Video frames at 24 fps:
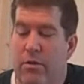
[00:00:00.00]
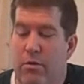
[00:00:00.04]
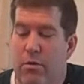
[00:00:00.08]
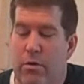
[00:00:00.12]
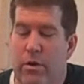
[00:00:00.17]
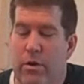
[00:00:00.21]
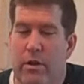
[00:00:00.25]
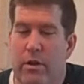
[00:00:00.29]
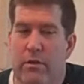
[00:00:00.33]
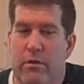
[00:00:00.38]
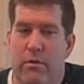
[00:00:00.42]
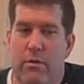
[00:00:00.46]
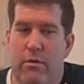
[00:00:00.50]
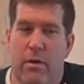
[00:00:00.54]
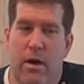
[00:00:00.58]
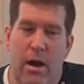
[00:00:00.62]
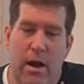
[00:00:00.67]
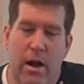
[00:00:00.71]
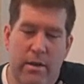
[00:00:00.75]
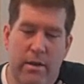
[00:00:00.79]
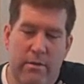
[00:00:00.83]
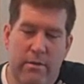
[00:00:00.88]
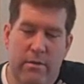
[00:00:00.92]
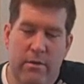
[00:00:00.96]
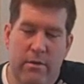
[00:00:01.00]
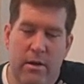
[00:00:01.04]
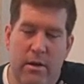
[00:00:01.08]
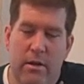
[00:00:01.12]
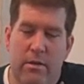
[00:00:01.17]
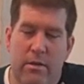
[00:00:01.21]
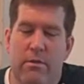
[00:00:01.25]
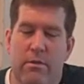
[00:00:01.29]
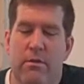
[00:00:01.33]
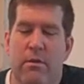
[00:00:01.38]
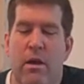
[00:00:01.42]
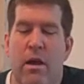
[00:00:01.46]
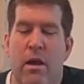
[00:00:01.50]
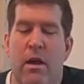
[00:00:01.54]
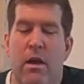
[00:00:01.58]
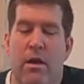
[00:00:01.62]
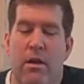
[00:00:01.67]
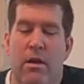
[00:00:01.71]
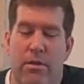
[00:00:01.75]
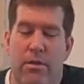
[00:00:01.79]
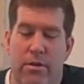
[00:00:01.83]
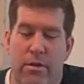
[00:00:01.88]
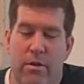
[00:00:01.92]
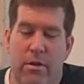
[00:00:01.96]
according to Einstein's
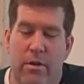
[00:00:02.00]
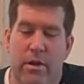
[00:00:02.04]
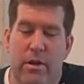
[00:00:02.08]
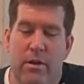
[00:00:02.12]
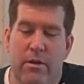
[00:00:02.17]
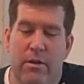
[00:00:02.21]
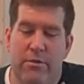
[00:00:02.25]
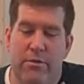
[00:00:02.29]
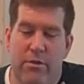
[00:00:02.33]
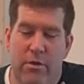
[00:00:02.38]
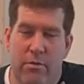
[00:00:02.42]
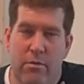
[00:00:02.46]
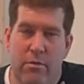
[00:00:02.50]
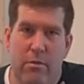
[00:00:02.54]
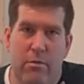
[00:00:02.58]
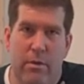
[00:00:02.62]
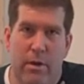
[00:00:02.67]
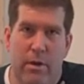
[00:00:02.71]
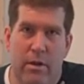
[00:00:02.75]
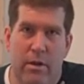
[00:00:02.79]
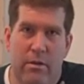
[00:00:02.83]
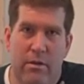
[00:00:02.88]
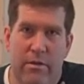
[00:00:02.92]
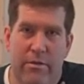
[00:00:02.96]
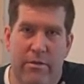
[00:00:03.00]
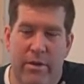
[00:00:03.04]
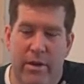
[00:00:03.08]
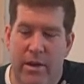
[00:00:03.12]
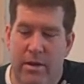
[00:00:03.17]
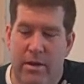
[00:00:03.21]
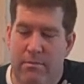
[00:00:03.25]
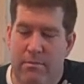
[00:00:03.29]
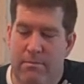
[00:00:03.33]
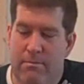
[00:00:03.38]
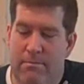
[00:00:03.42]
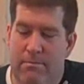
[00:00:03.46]
theory of general relativity.